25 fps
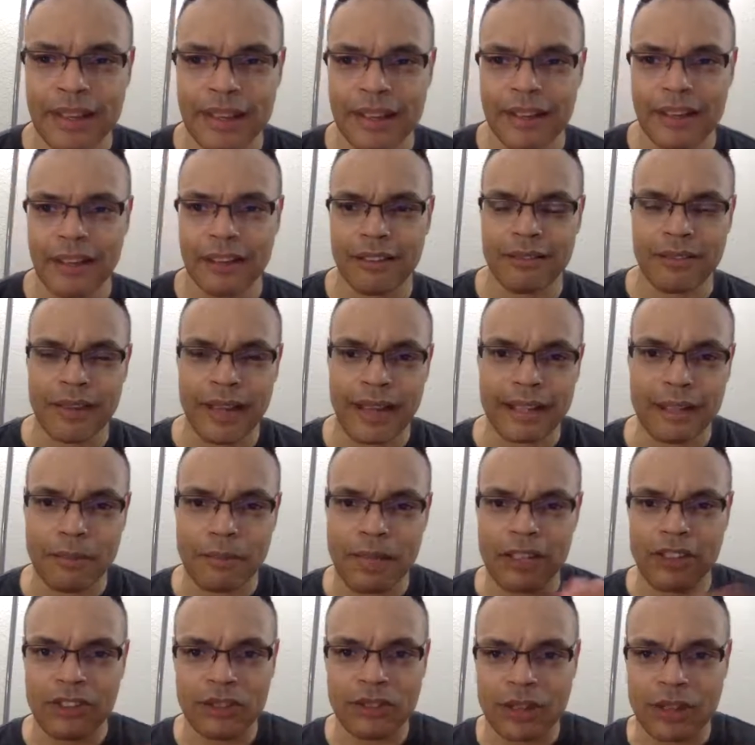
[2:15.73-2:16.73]
of
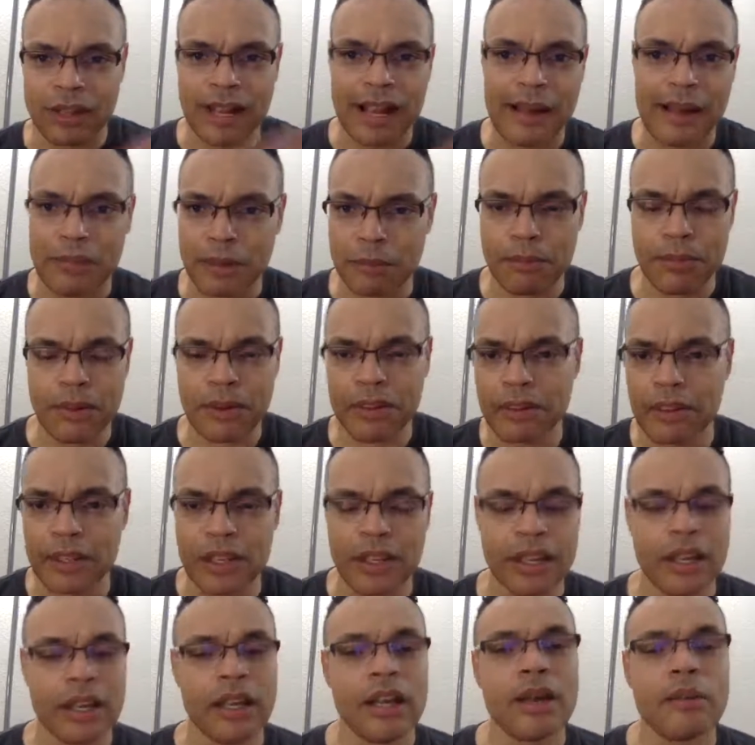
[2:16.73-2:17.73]
animation or comic book.
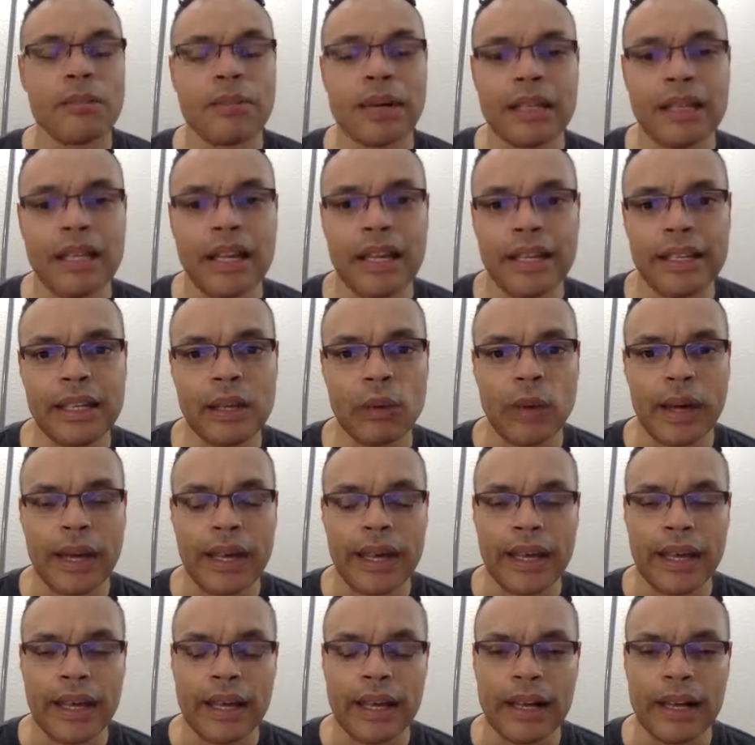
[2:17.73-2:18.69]
But anyway,